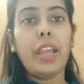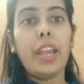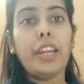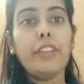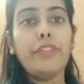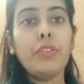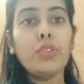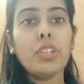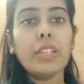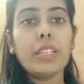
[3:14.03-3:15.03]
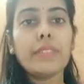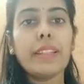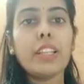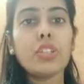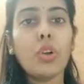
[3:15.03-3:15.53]
Diffusion is when the
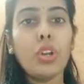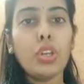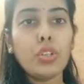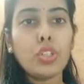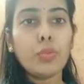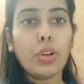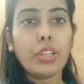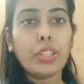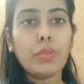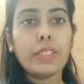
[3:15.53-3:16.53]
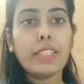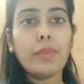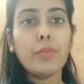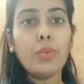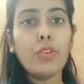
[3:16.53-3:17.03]
solute molecules, they
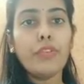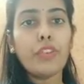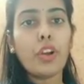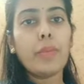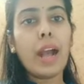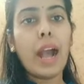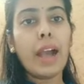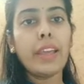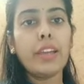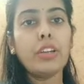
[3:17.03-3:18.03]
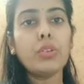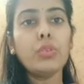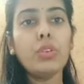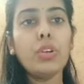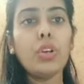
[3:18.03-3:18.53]
move from higher to
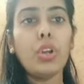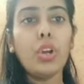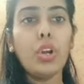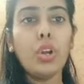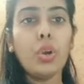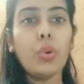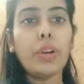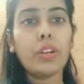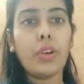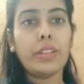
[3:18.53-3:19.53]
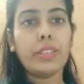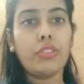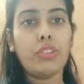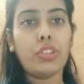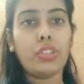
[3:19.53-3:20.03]
lower
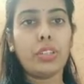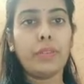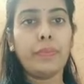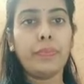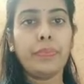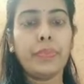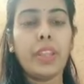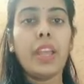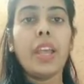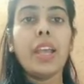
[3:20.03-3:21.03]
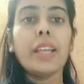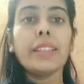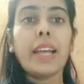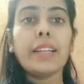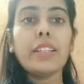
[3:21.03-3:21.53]
concentration.
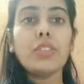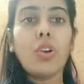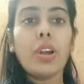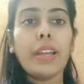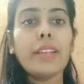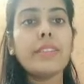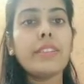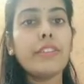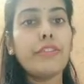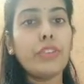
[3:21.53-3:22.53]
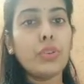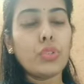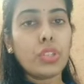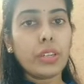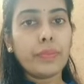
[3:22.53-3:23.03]
That is called as diffusion.